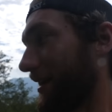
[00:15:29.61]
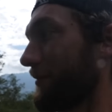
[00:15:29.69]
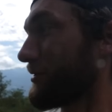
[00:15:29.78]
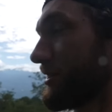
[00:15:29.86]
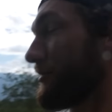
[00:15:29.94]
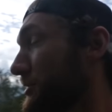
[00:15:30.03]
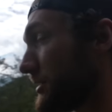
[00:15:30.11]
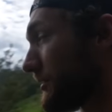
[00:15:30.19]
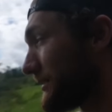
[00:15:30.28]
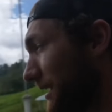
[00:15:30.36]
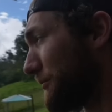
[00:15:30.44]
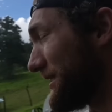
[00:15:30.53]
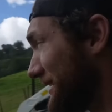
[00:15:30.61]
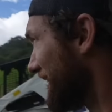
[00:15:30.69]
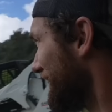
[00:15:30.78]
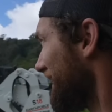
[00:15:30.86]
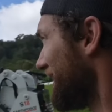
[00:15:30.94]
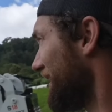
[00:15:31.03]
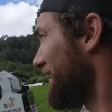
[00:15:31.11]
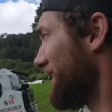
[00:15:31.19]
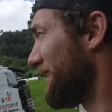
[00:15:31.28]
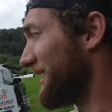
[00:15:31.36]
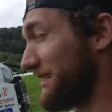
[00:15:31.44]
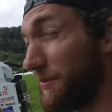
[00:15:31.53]
And I'm so stoked that we did
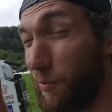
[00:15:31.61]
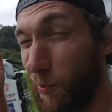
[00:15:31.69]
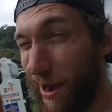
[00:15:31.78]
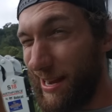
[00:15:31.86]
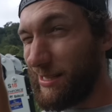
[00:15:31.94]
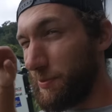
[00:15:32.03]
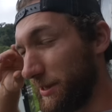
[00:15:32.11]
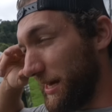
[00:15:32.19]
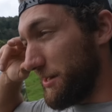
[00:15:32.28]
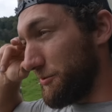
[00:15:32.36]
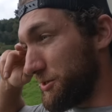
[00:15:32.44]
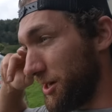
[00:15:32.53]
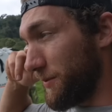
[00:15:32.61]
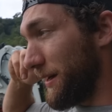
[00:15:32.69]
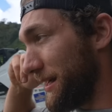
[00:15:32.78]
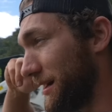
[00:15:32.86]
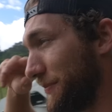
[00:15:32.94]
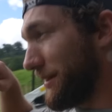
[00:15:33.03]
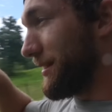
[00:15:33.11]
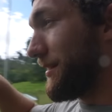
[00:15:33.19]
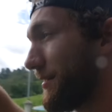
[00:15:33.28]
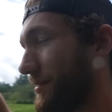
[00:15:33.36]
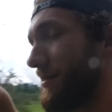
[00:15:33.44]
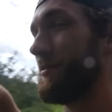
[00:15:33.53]
because I've been waiting to put that new turbine up and
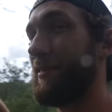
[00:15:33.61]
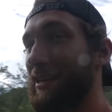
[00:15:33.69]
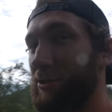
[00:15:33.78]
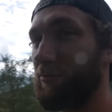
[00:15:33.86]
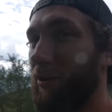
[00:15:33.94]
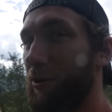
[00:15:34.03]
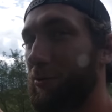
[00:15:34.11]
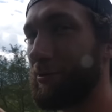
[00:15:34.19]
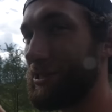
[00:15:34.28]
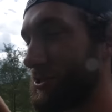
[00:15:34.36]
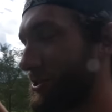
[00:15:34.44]
this road was